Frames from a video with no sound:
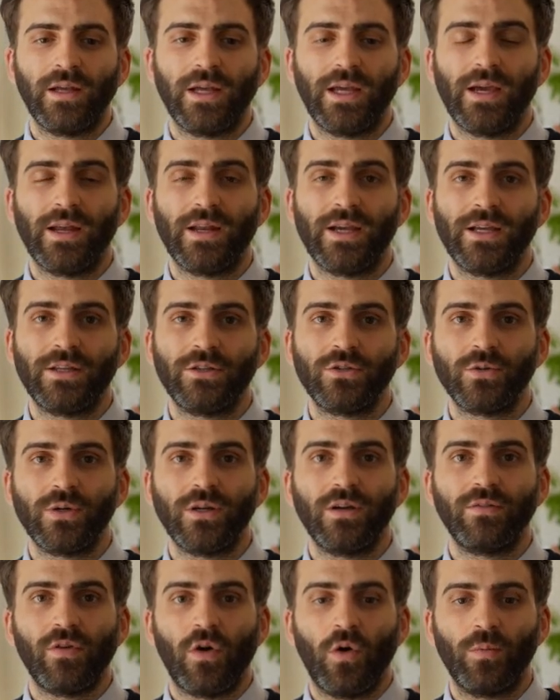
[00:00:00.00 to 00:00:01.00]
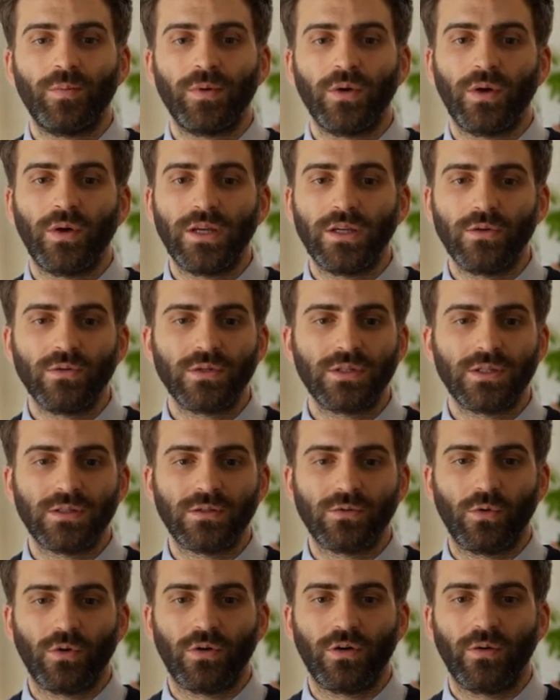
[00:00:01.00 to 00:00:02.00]
He had a history of opioid use
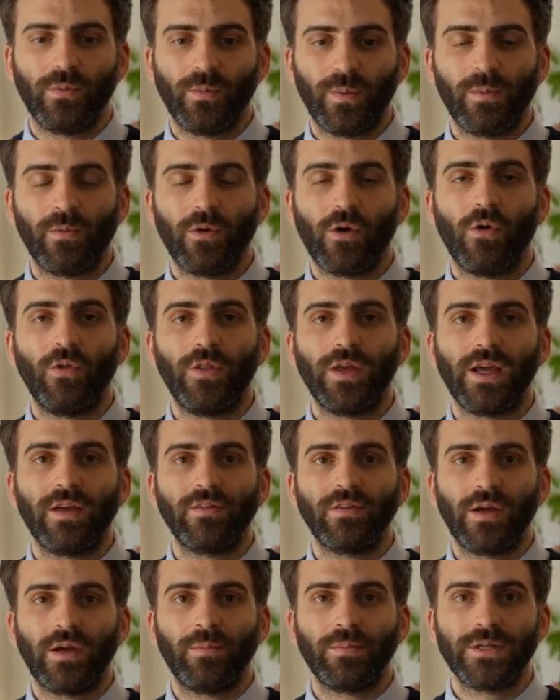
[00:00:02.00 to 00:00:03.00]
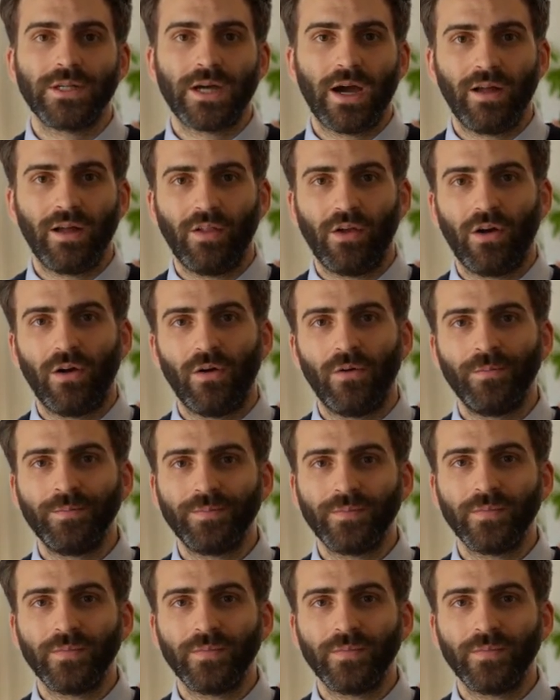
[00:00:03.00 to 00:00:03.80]
disorder and we were only giving him Tylenol.